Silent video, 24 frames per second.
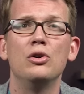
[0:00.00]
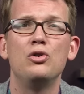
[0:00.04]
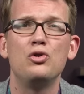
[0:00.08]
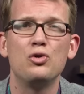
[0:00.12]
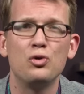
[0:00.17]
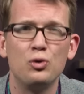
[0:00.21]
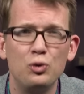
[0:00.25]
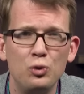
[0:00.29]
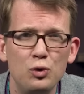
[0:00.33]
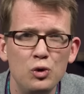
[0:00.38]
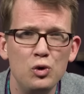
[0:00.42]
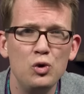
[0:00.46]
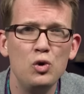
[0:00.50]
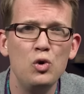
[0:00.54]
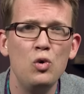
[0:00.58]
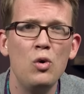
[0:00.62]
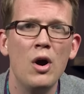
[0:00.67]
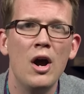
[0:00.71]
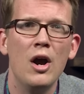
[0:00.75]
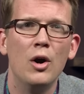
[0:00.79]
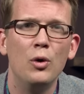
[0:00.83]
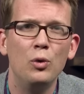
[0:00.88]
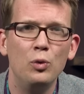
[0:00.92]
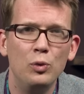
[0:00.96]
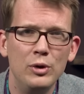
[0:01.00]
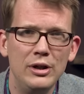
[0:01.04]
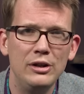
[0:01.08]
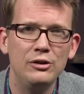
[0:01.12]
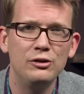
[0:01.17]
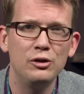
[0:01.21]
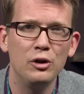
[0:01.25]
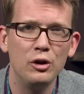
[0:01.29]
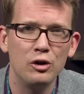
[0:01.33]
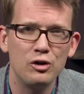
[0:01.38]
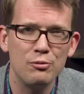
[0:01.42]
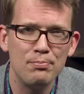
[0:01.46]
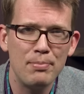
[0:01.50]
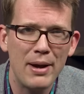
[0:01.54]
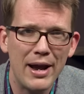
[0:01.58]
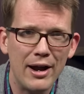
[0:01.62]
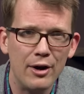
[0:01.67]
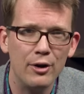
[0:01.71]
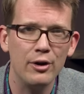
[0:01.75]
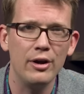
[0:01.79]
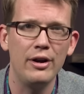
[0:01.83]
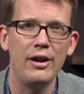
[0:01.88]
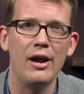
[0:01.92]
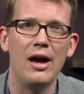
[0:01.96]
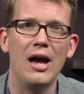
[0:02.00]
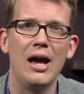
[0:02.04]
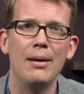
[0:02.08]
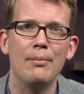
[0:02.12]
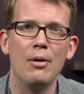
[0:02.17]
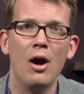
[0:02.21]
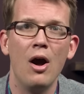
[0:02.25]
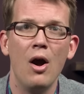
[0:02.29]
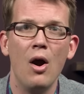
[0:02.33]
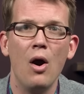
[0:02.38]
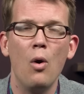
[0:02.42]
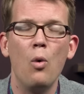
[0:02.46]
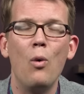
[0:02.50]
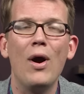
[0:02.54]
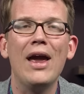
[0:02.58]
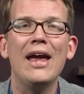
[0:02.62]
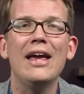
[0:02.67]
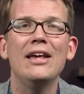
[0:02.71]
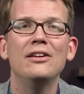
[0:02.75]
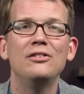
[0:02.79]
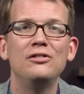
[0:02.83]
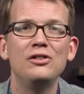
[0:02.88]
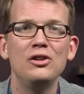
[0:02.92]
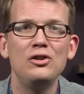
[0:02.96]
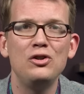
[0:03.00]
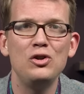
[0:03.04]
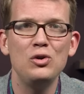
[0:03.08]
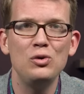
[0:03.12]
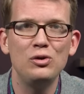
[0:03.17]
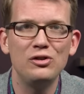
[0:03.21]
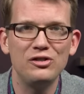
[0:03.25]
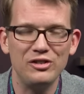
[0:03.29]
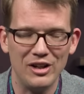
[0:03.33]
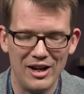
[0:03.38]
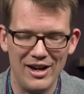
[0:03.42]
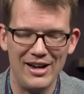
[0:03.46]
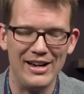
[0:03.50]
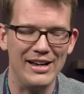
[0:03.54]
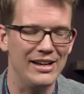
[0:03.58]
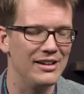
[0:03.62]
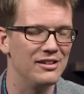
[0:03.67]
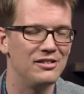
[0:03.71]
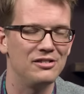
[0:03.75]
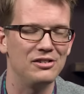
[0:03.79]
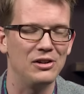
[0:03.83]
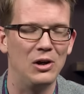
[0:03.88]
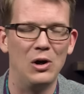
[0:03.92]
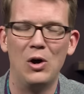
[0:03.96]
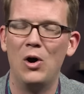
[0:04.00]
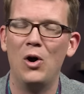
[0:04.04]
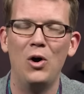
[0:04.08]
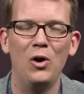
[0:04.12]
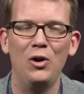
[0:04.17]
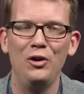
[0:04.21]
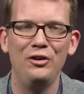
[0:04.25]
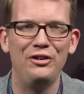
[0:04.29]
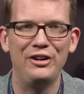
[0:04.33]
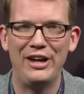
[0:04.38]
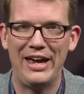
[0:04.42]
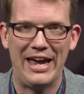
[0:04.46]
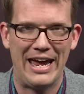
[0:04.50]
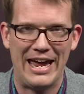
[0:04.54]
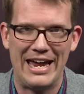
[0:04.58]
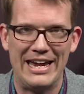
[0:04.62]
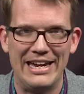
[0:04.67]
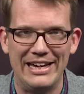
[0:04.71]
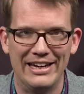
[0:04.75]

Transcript: a true research paradigm, ways to do science all day.